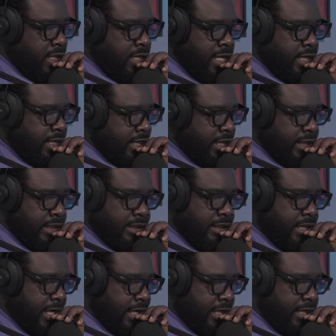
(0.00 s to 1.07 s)
they
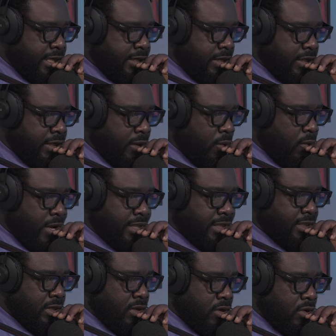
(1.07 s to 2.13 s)
didn't take the
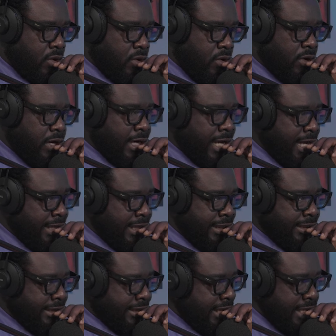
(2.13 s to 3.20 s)
West hook, line,
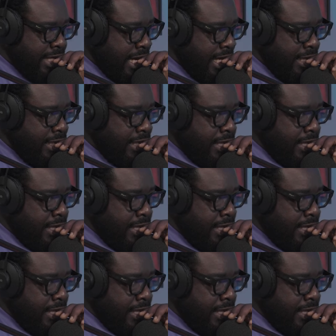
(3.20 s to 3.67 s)
and sinker.